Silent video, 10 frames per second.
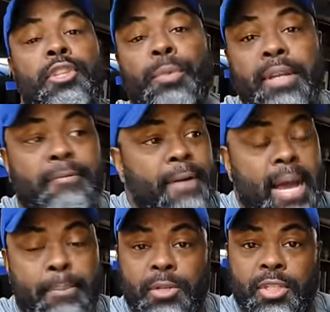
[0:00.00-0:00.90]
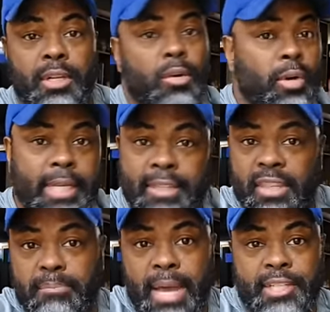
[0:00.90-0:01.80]
3 to 5% are getting
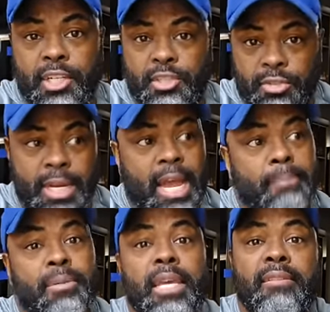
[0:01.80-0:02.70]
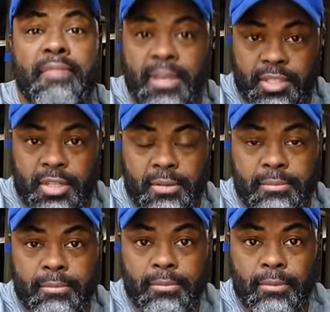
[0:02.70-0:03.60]
the match at your job invested,
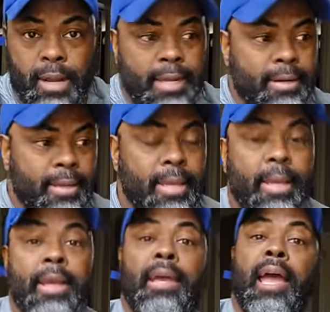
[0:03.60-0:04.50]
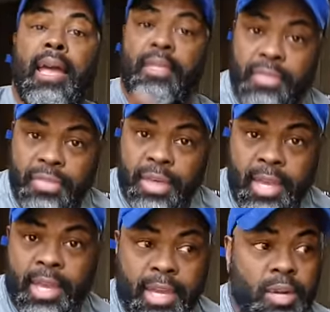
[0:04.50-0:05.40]
right? And
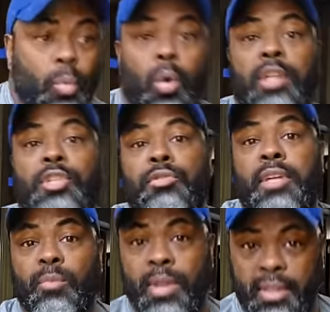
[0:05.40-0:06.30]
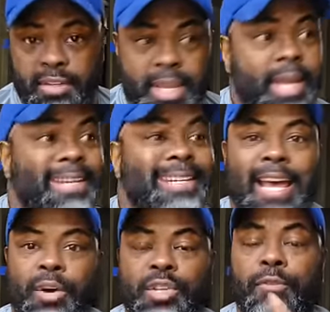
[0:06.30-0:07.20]
then once you get rid of the debt,
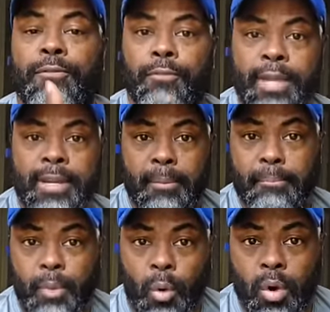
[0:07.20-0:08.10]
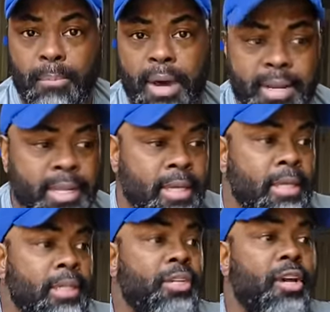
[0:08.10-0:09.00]
now you freed up more money
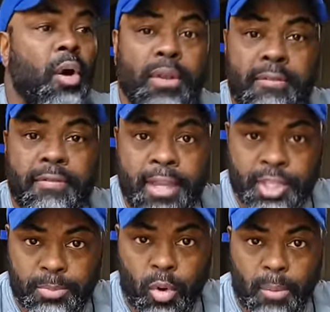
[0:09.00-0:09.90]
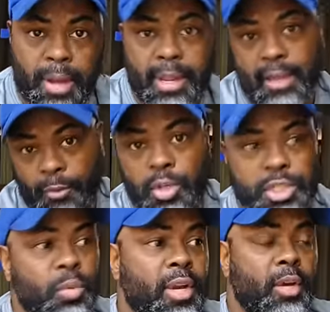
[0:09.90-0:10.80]
to go invest more money. Of course,
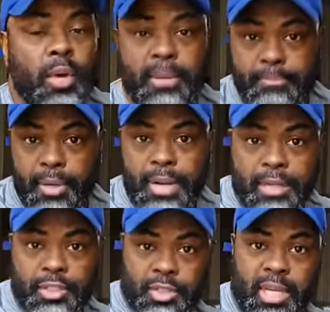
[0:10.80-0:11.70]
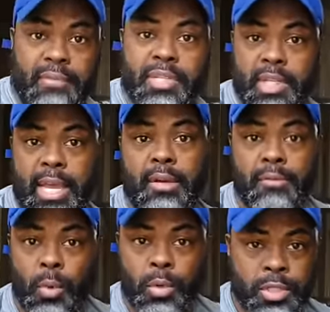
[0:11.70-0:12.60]
you want to go ahead and build out your savings account, of
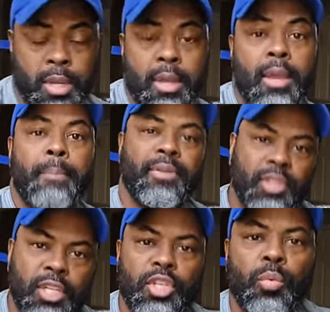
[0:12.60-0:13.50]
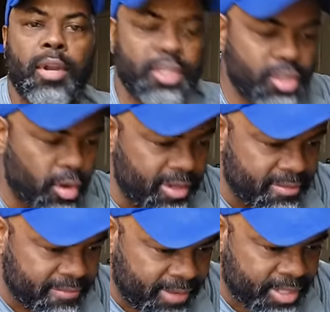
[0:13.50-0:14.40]
course, but then you want to start
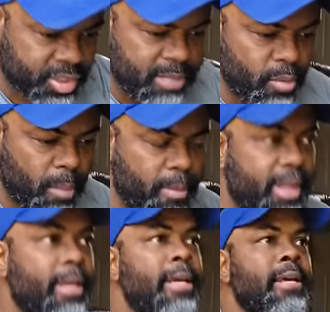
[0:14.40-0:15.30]
investing more money.